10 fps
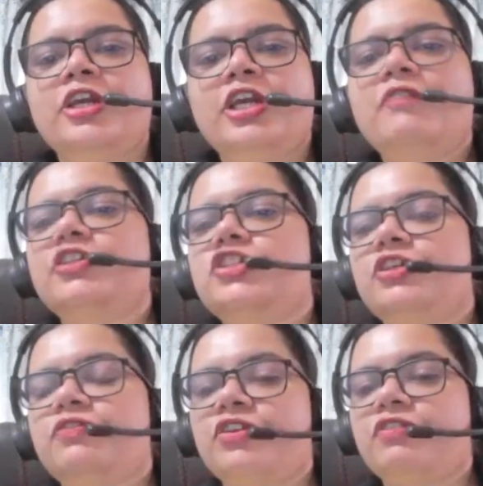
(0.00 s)
in which
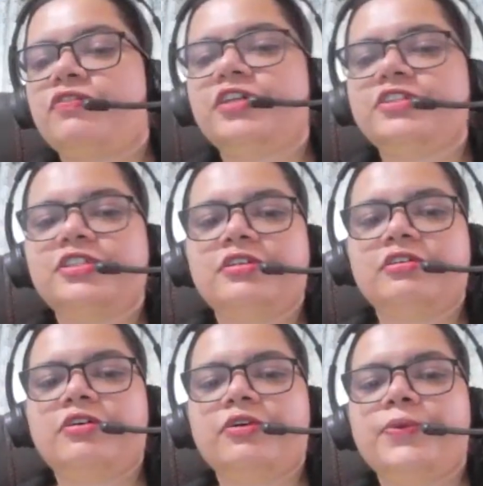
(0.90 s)
it was first
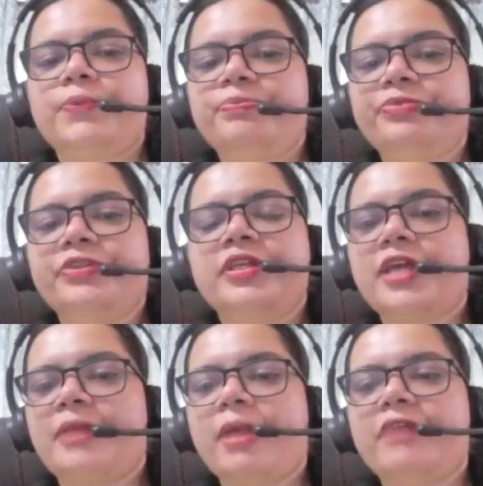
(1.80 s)

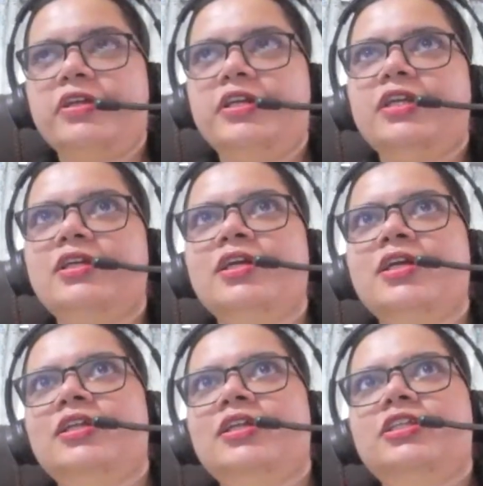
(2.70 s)
done by Wendy.
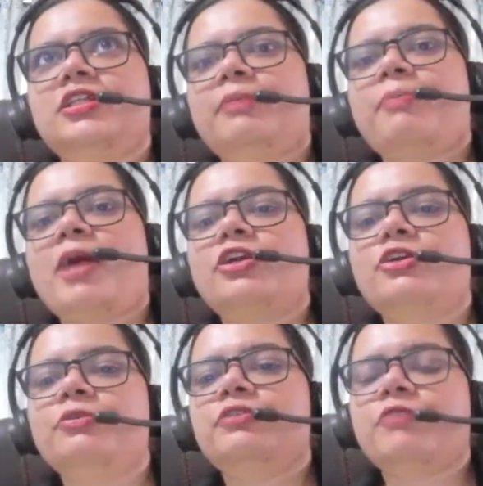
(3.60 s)
And then the part
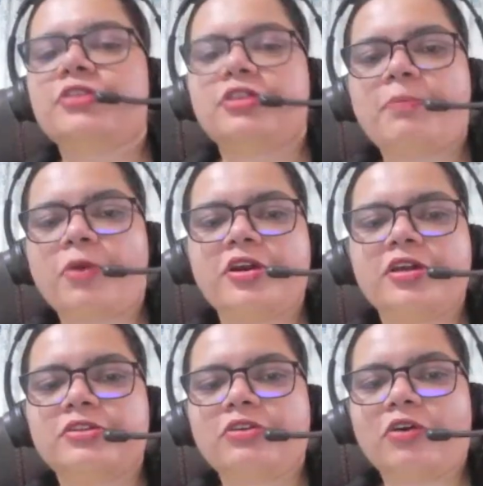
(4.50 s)
2, it was upon
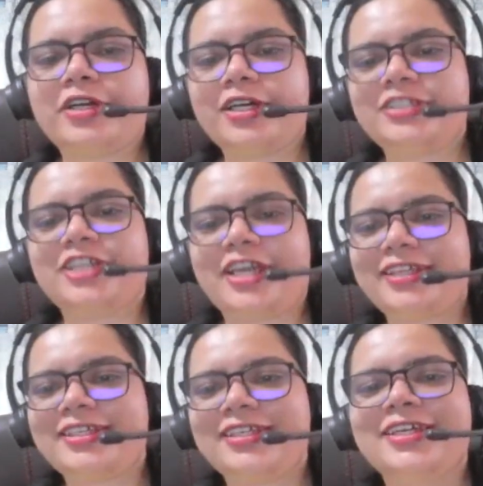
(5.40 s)
her daughter,
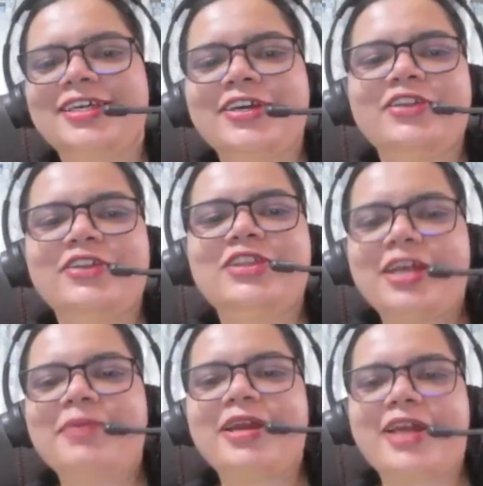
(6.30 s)
Jane.
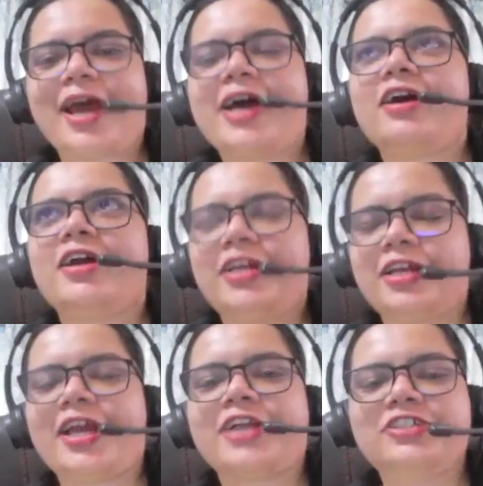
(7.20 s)
They made
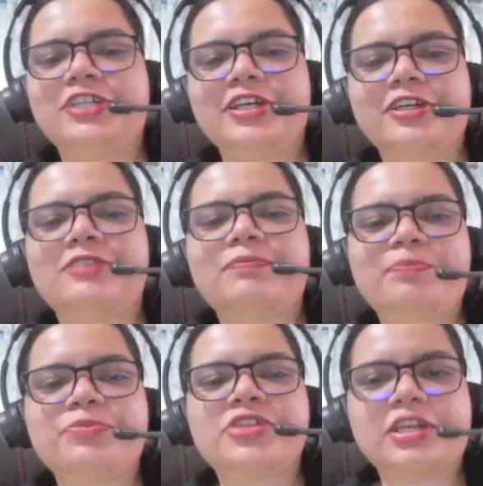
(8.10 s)
actually a
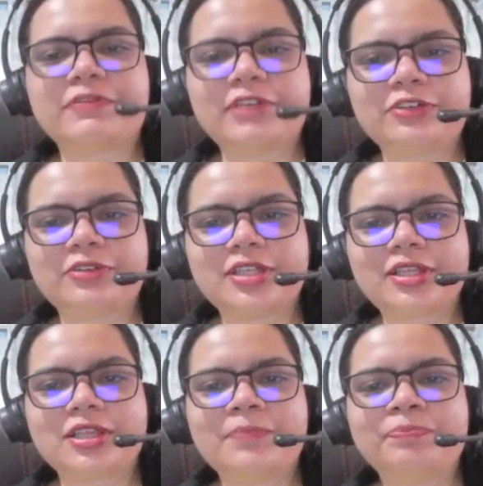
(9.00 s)
sequel to
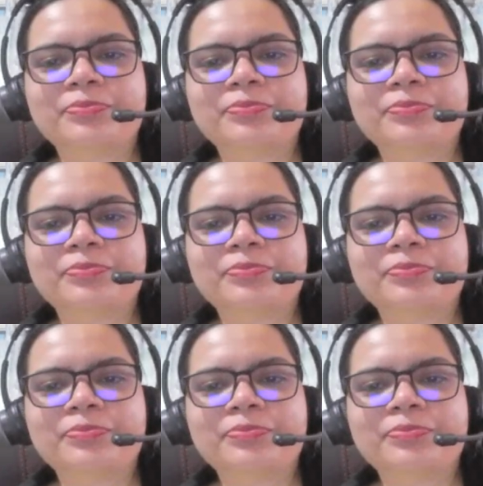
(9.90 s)
this.